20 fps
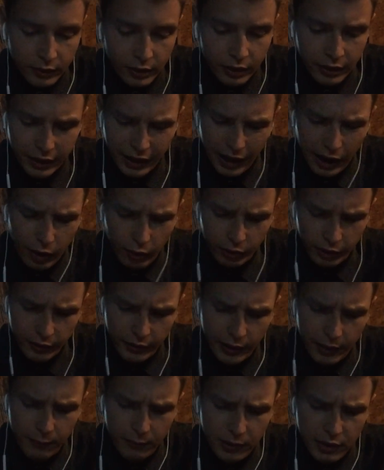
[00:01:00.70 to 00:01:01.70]
Now, how can
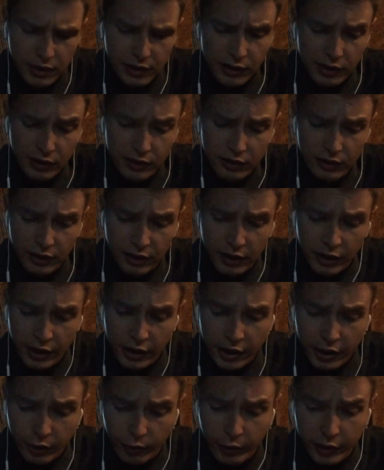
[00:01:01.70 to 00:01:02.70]
that be?
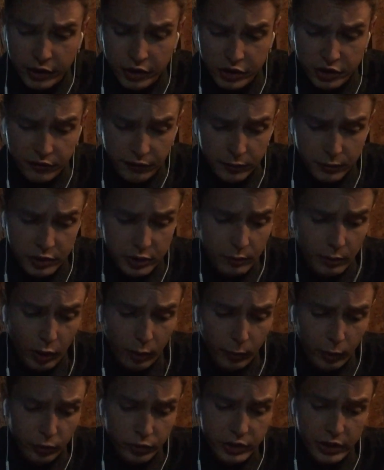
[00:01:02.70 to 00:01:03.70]
It ranges from small
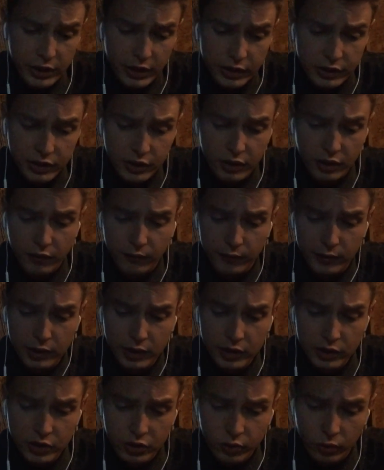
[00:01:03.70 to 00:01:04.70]
boutiques to
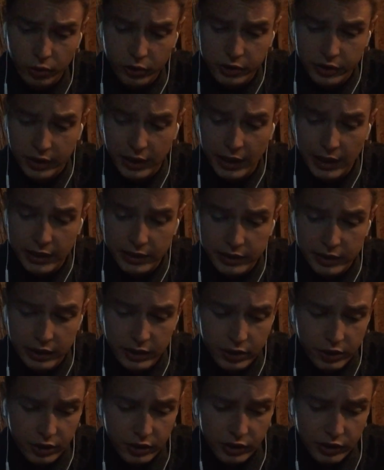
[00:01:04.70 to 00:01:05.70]
convenience stores, gas
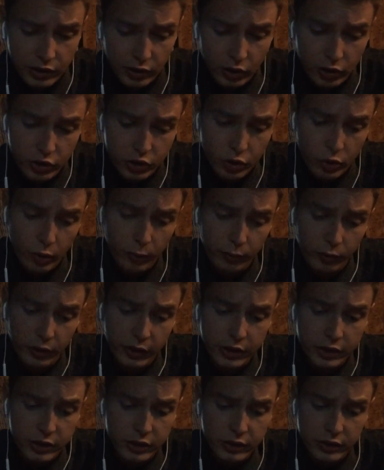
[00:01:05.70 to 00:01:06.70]
stations, large
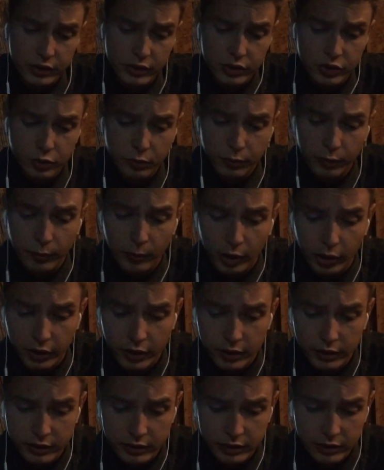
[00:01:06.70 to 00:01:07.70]
corporations, and
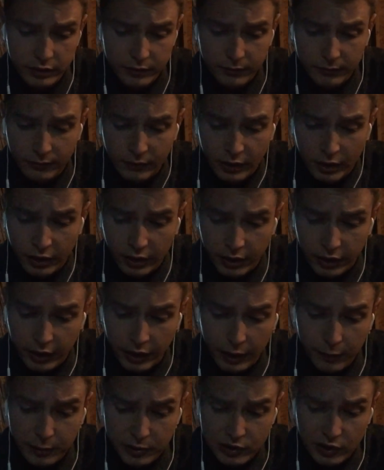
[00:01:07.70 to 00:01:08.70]
supermarkets. It
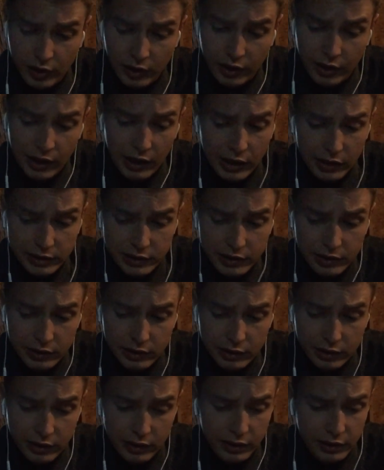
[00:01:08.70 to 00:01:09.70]
happens on a
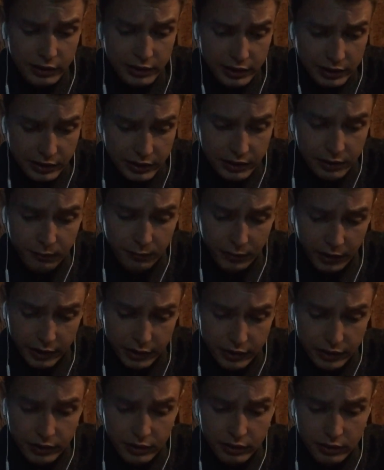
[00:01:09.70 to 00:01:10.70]
constant and consistent
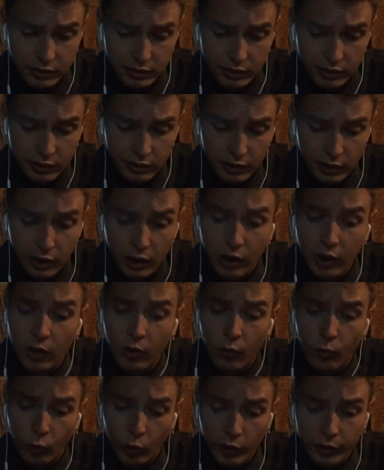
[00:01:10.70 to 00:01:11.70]
basis.
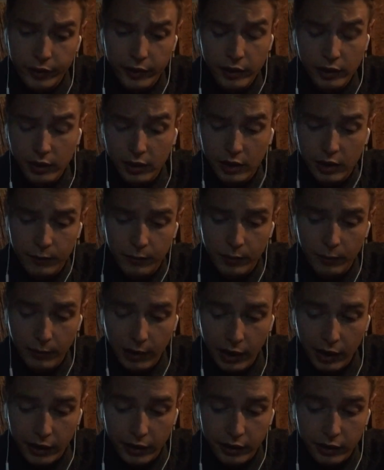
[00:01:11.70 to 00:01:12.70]
One thing to keep in
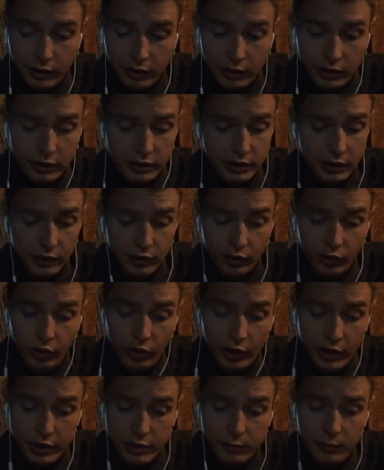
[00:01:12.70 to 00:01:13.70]
mind is that the
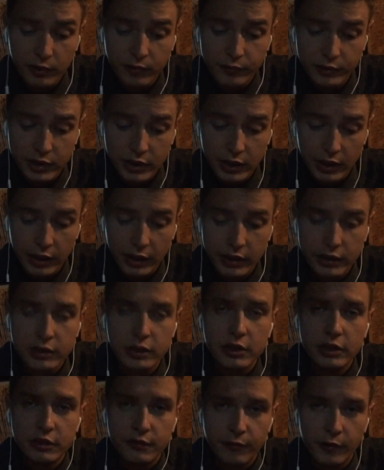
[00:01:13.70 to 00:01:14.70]
harassment of TIs
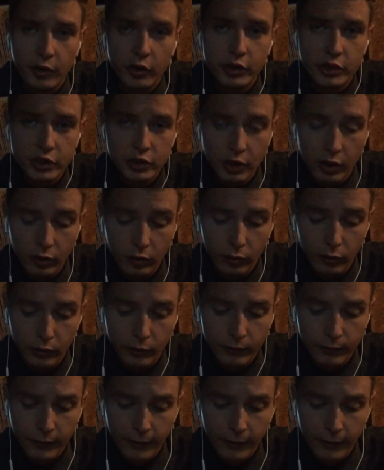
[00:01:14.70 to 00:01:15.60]
is very subtle.